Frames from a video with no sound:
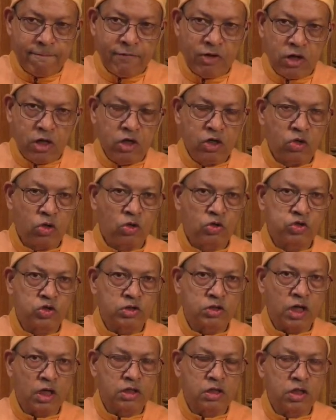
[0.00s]
He also
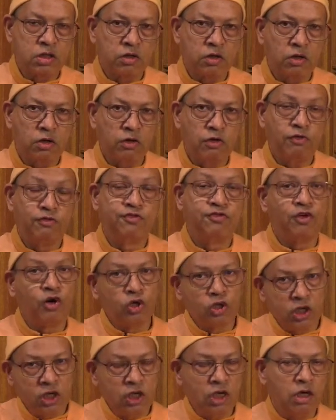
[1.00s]
started for
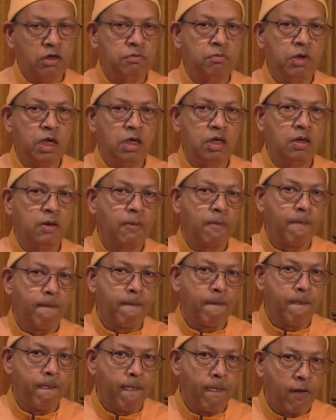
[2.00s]
the young men
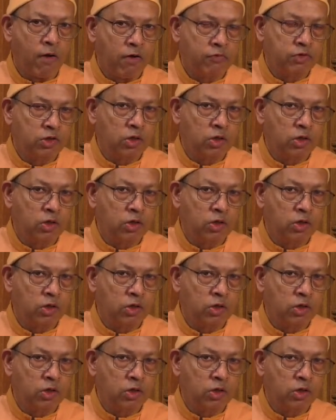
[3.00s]
of the